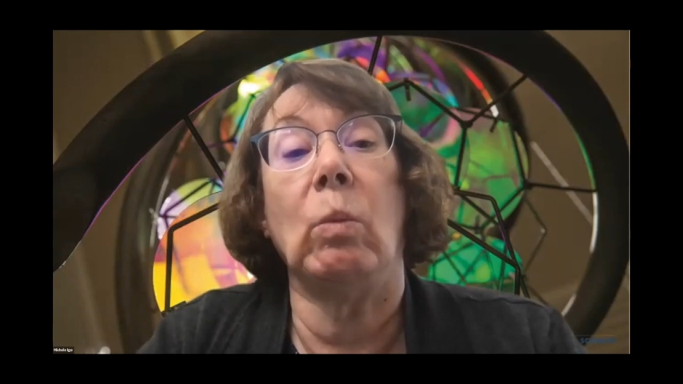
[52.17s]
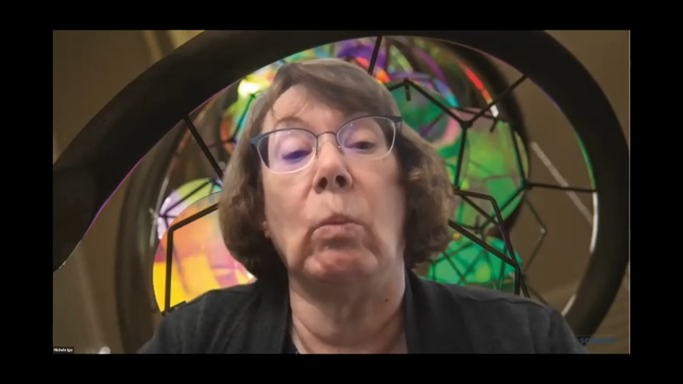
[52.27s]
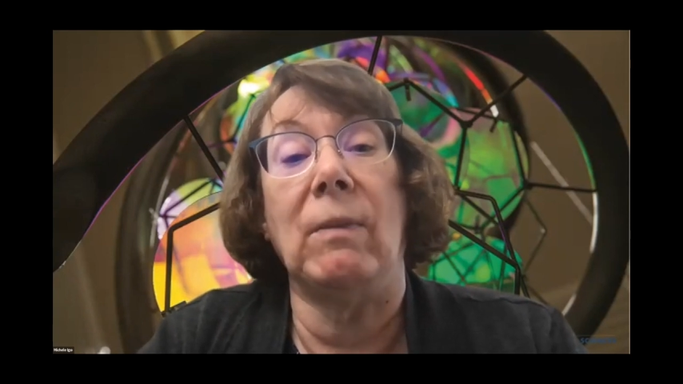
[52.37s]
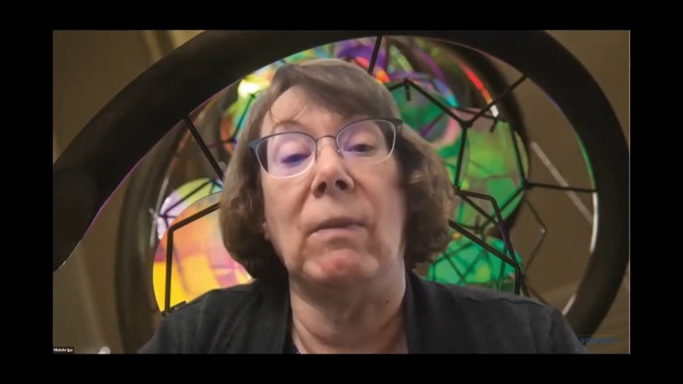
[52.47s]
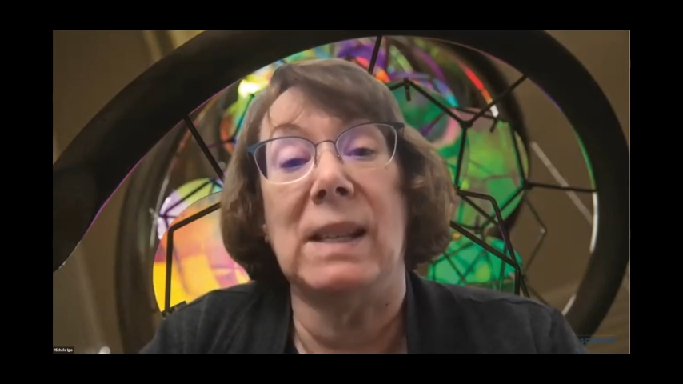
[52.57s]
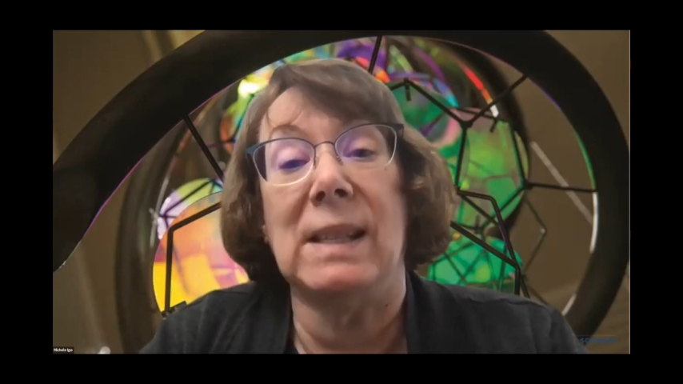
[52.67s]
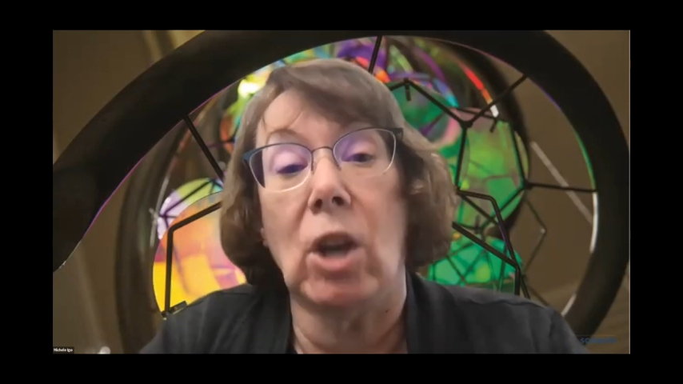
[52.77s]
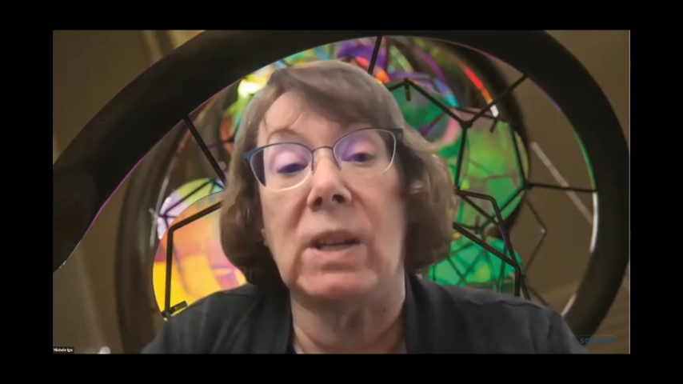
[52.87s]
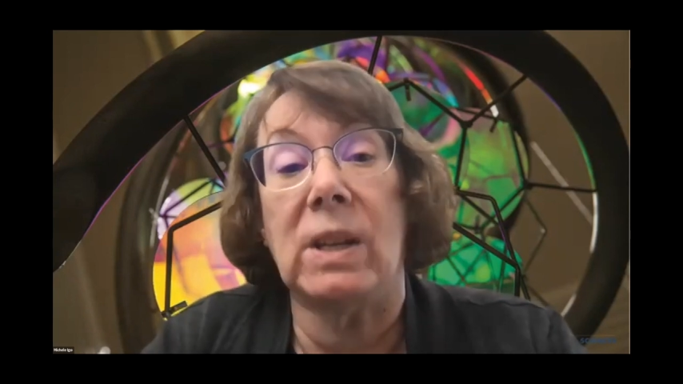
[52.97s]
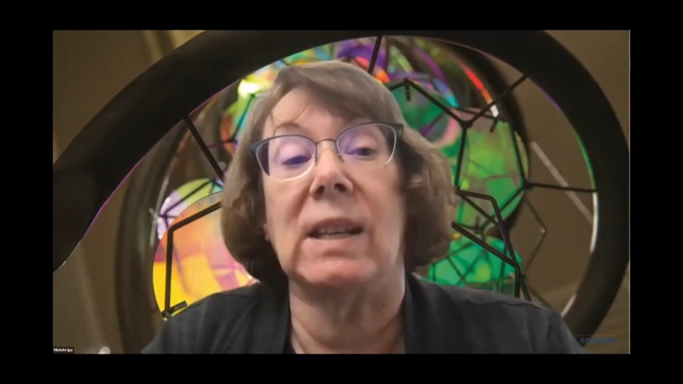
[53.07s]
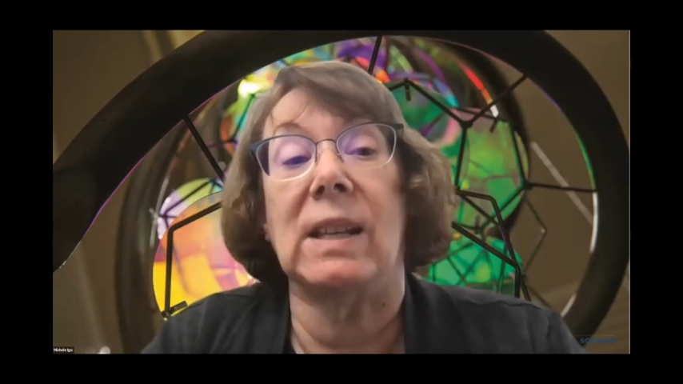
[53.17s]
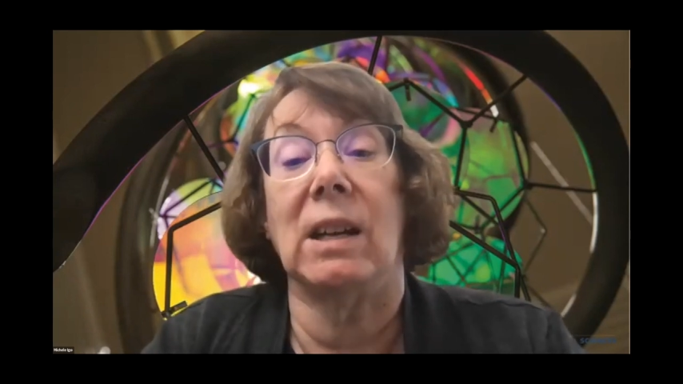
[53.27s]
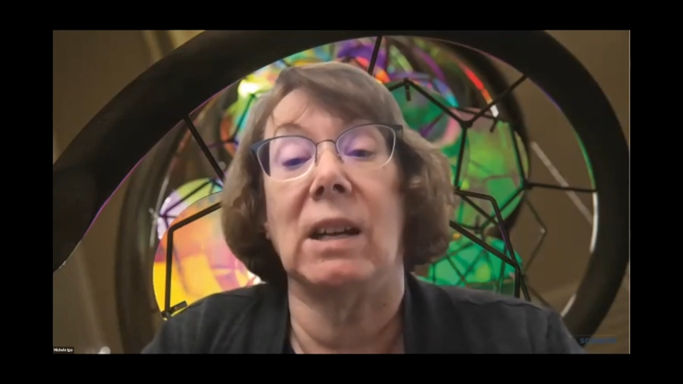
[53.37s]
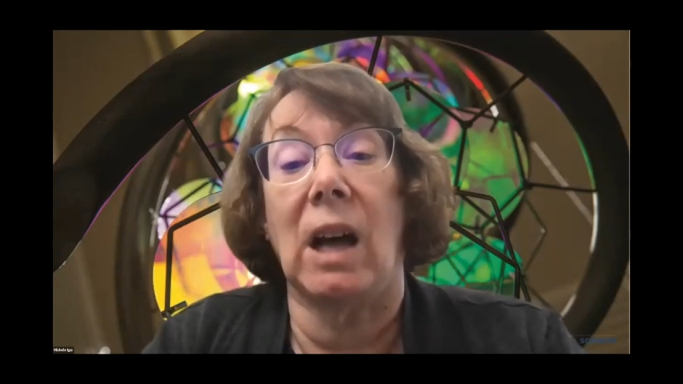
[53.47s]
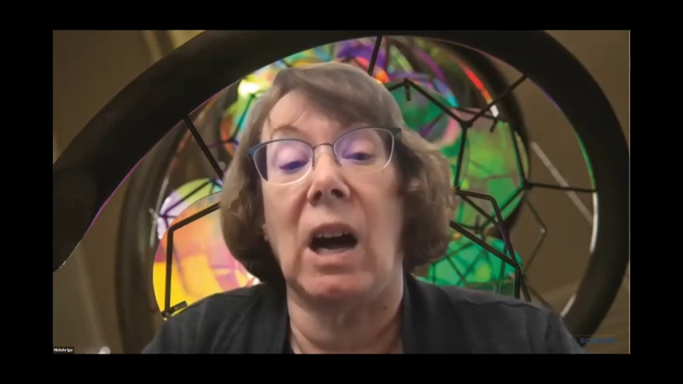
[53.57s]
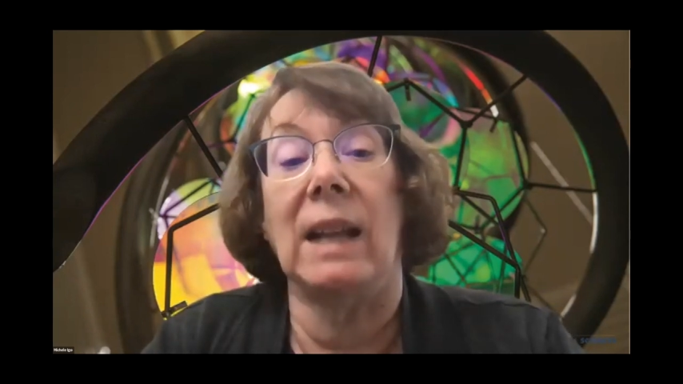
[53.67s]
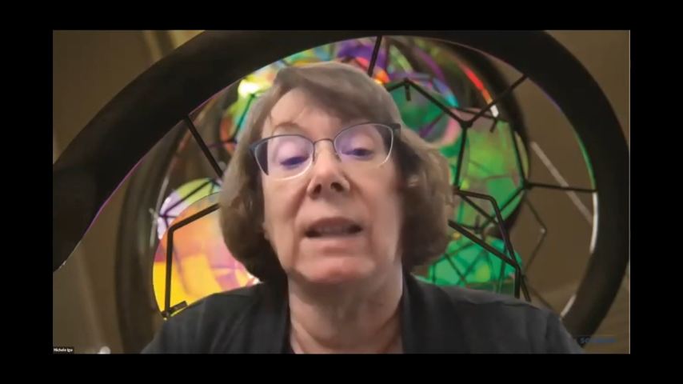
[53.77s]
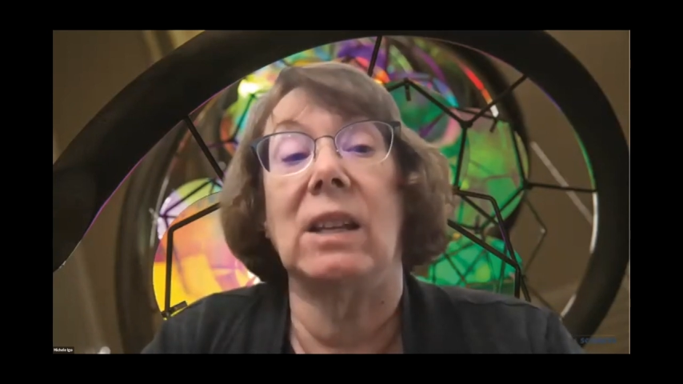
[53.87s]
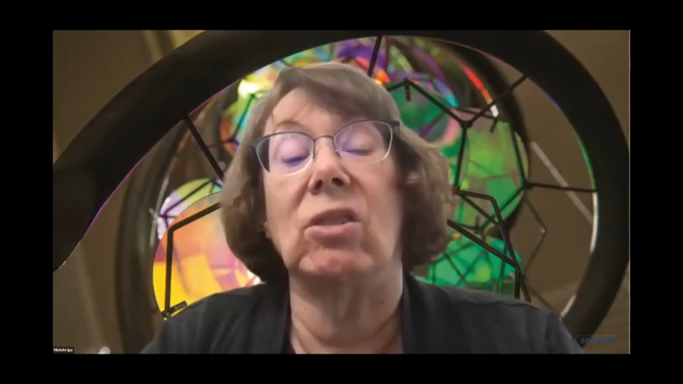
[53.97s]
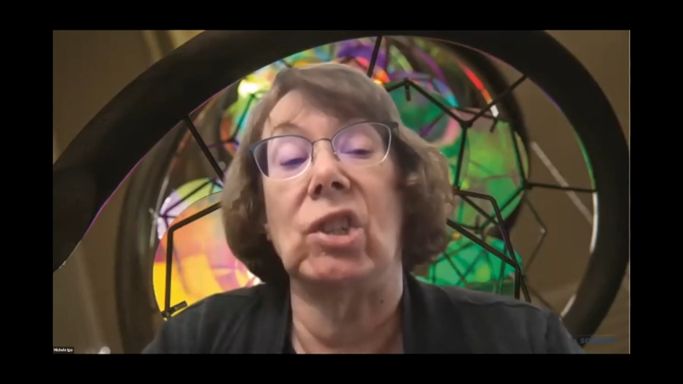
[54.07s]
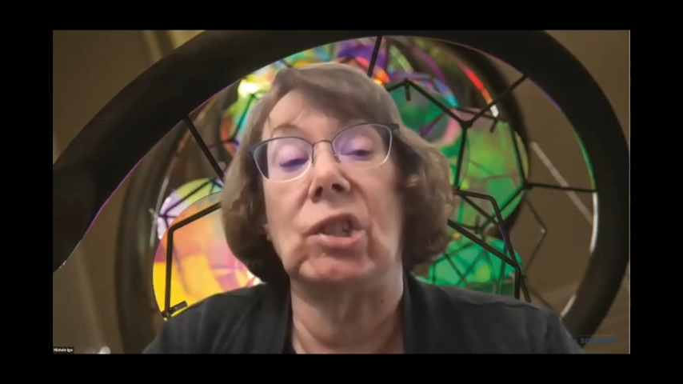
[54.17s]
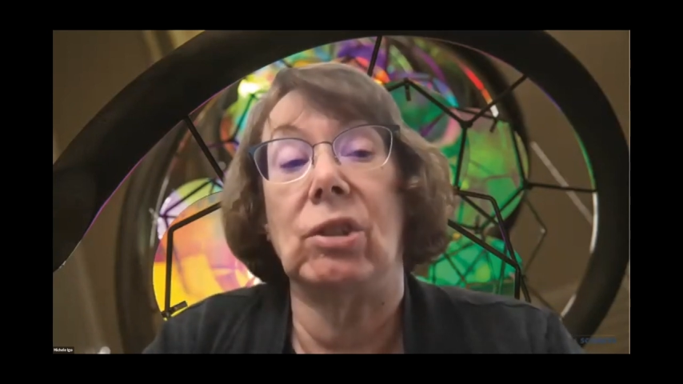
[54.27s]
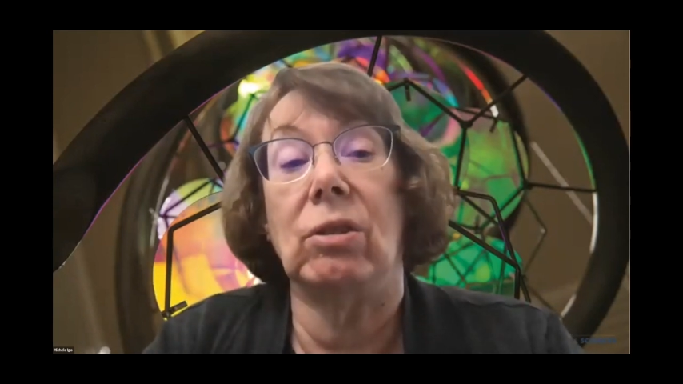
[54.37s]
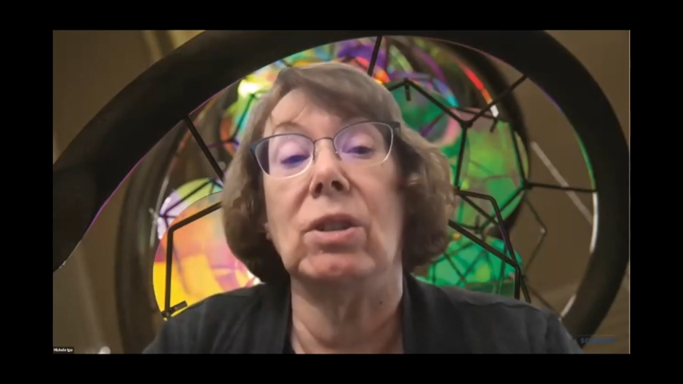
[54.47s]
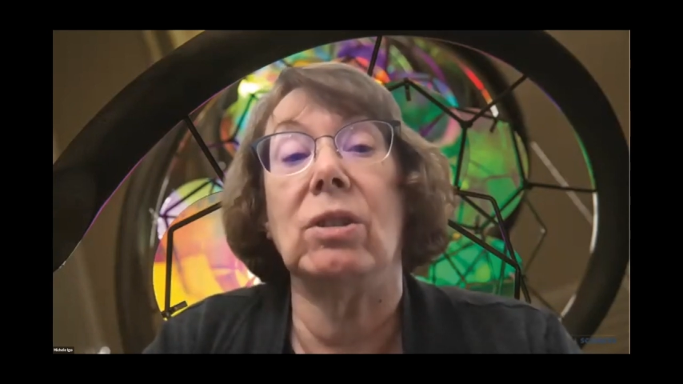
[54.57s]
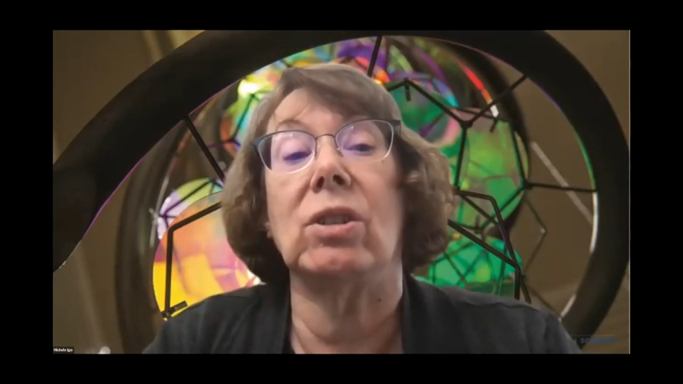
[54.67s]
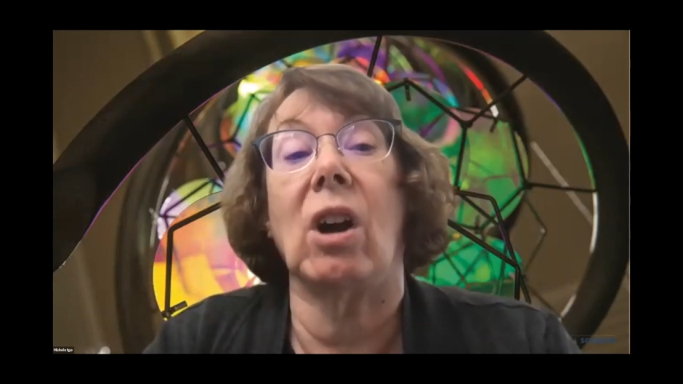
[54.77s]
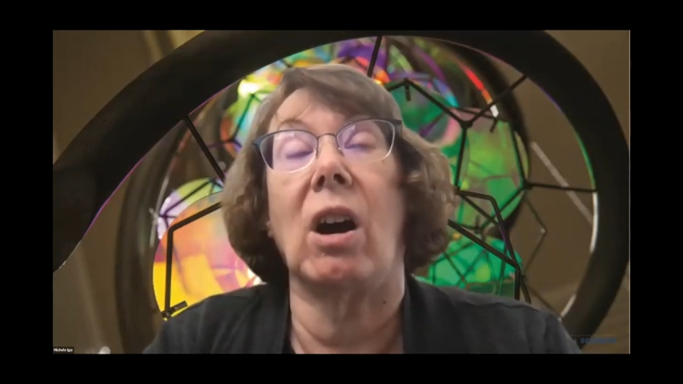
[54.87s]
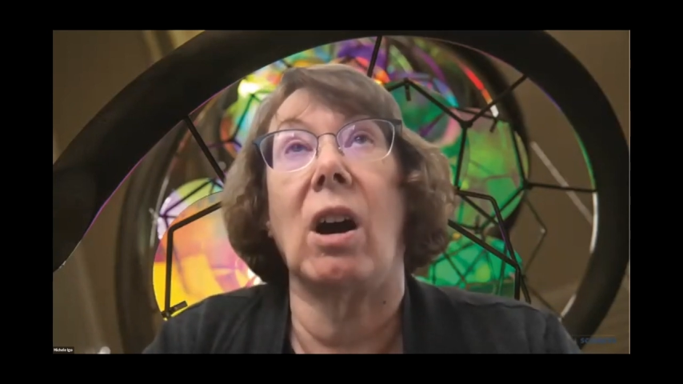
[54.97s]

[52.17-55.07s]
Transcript: we've been noticing a lot that the students